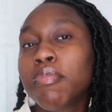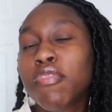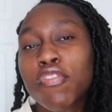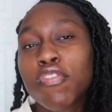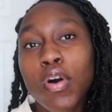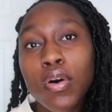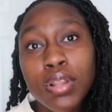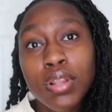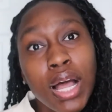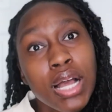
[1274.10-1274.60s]

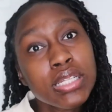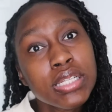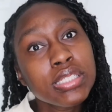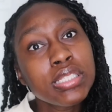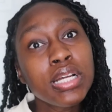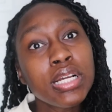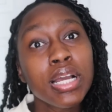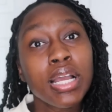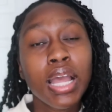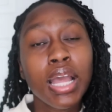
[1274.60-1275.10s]
locks
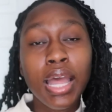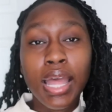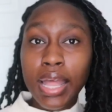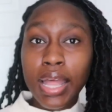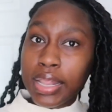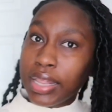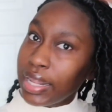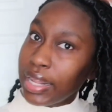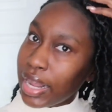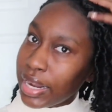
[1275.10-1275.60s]
look,
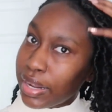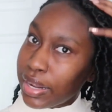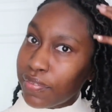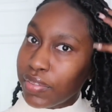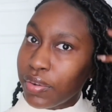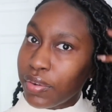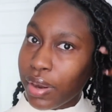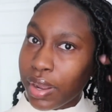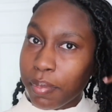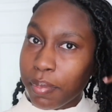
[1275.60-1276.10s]
then I
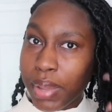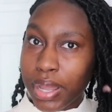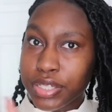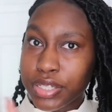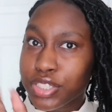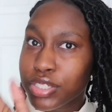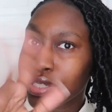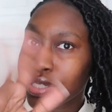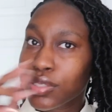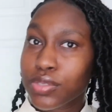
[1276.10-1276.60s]
definitely
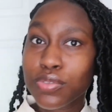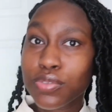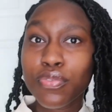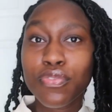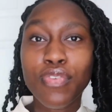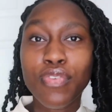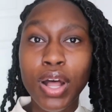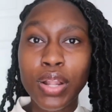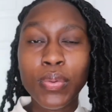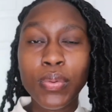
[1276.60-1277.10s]
recommend just
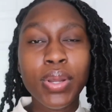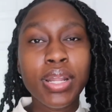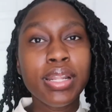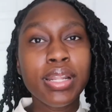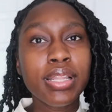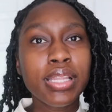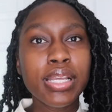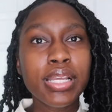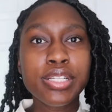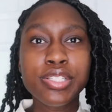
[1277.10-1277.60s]

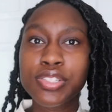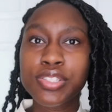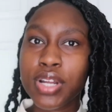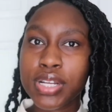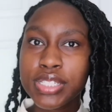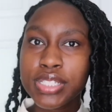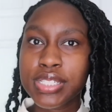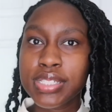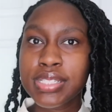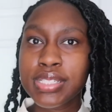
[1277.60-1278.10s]
following the
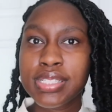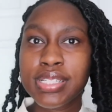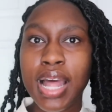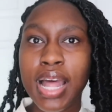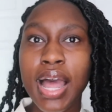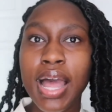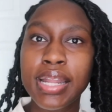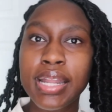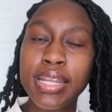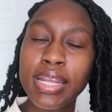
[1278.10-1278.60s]
instructions
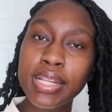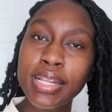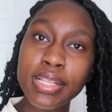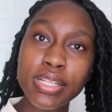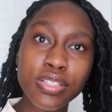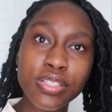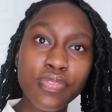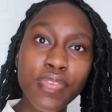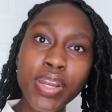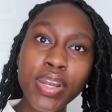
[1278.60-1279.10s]
that I did in
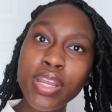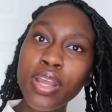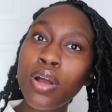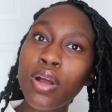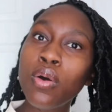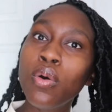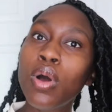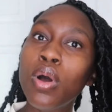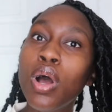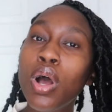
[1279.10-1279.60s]
this
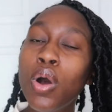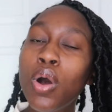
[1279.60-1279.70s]
video,